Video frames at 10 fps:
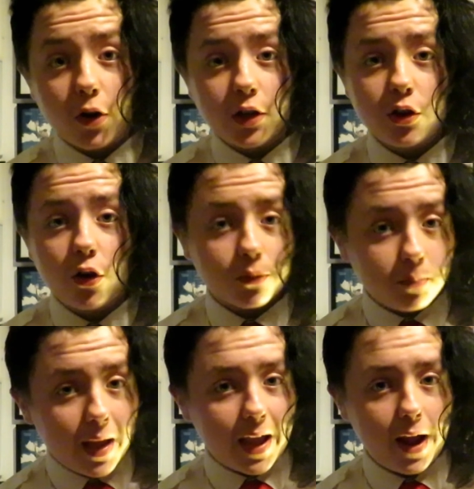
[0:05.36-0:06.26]
First off,
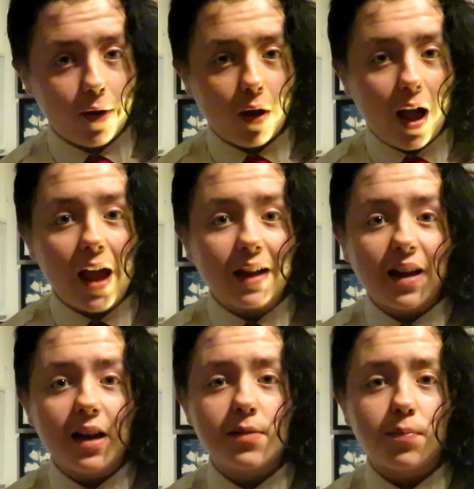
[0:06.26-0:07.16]
my hair. I
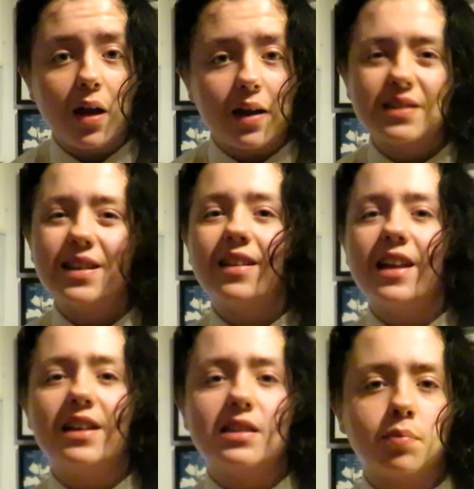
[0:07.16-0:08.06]
dyed it black because I
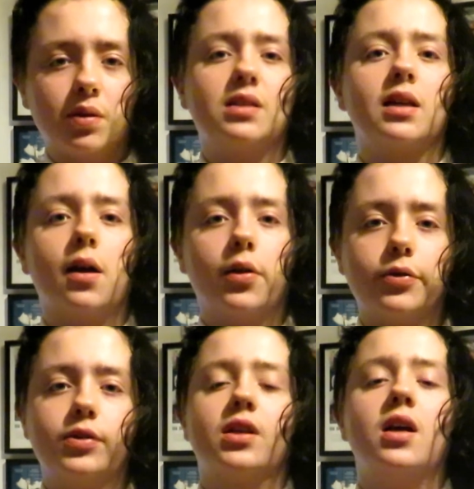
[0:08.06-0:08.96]
like simplistic
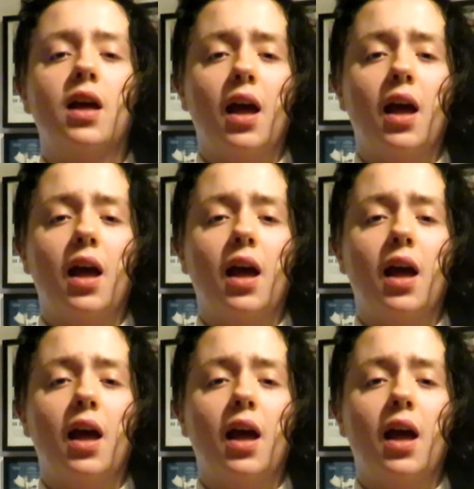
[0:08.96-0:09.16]
colours,